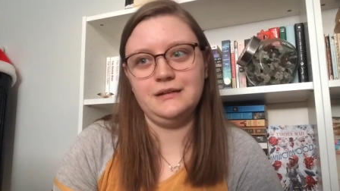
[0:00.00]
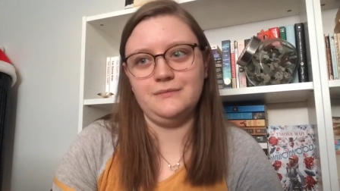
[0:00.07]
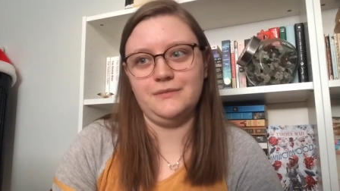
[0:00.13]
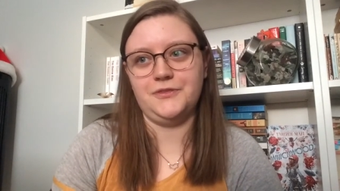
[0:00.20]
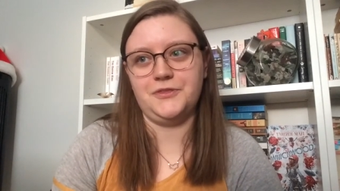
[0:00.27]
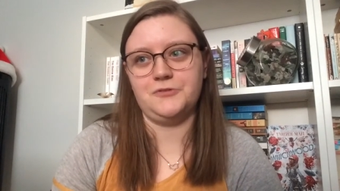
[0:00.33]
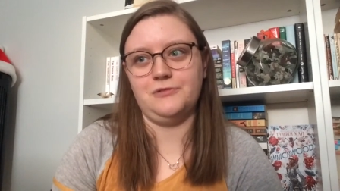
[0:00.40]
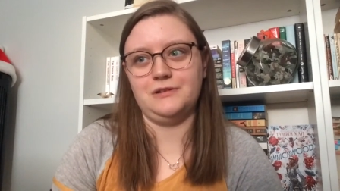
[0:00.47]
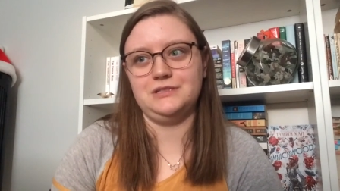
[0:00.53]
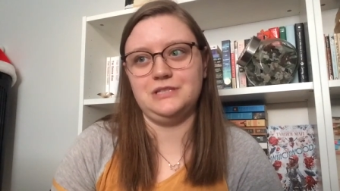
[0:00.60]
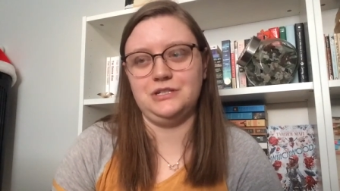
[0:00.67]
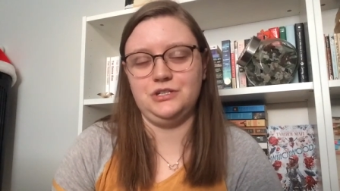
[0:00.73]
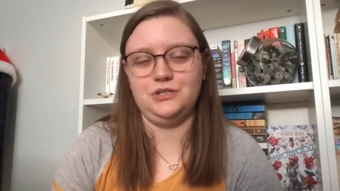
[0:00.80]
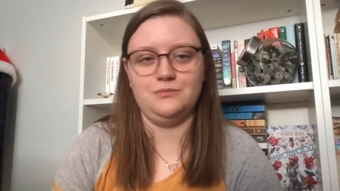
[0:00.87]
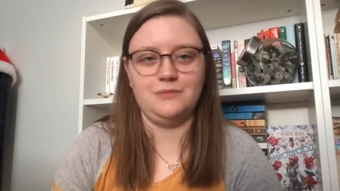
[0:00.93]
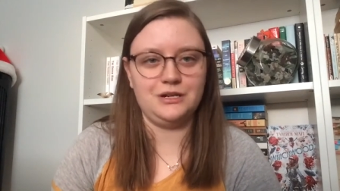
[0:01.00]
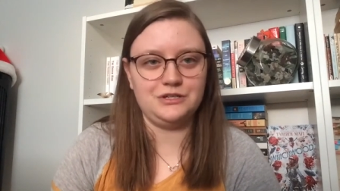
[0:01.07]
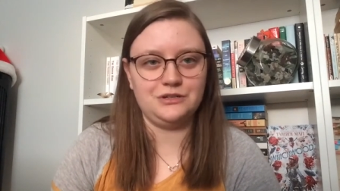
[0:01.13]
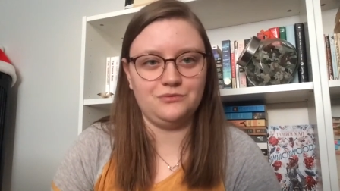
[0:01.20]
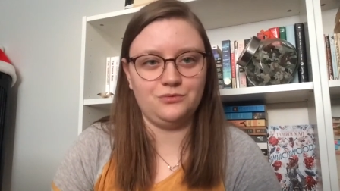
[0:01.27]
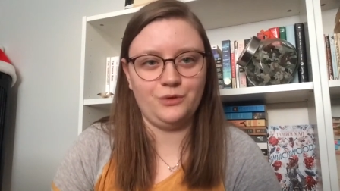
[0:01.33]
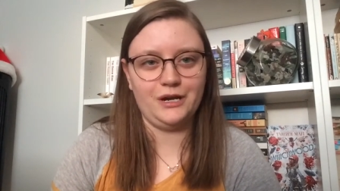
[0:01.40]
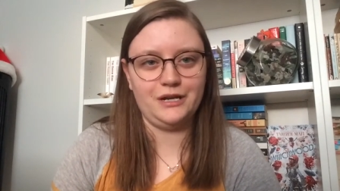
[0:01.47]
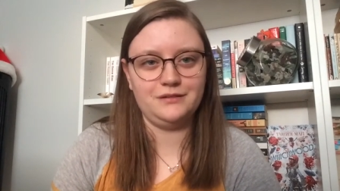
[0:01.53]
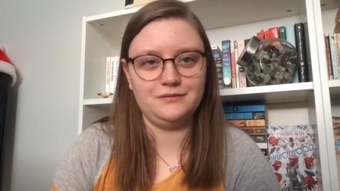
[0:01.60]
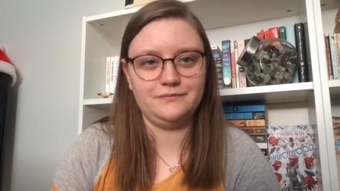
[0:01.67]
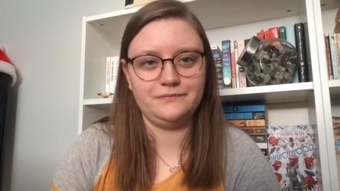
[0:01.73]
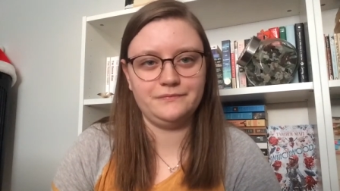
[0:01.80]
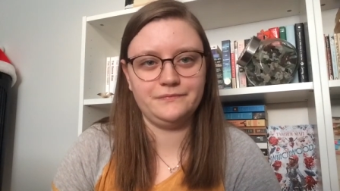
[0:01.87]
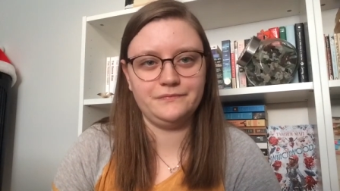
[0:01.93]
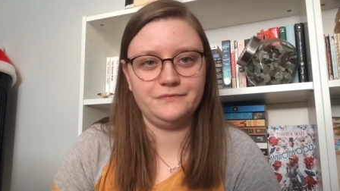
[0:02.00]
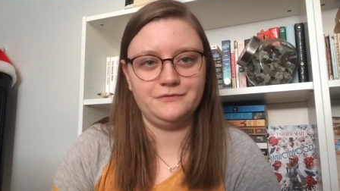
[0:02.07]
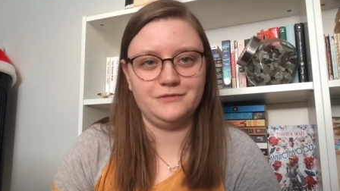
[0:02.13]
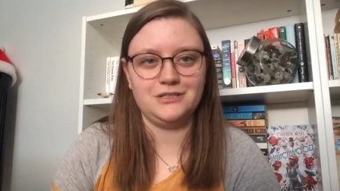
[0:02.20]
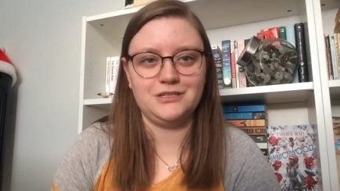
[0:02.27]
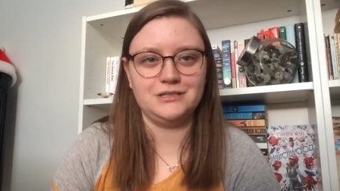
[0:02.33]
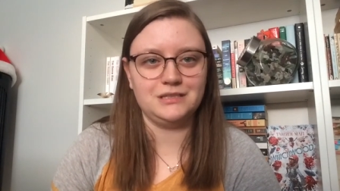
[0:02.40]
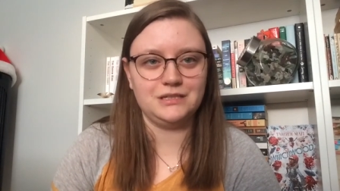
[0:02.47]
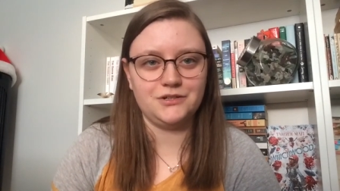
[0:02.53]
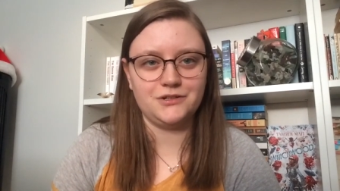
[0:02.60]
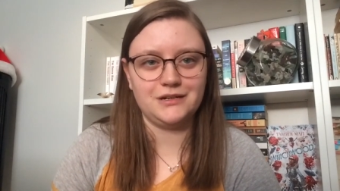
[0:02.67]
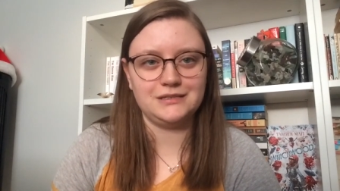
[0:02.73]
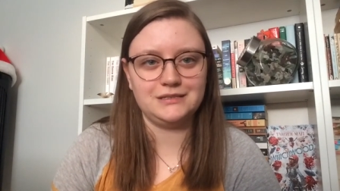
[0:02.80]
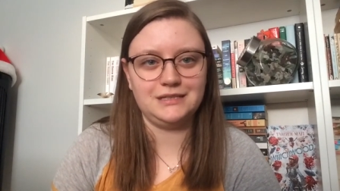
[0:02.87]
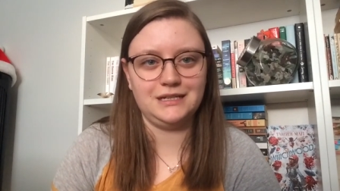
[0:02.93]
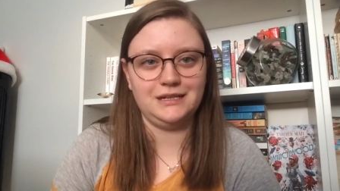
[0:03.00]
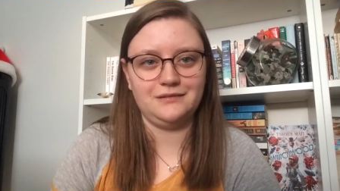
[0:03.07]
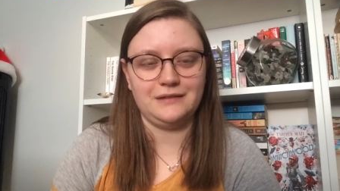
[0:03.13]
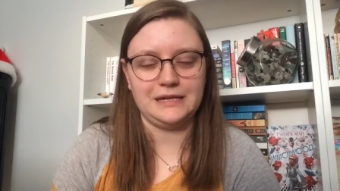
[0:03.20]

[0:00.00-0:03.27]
but there wasn't too much of one, which is interesting.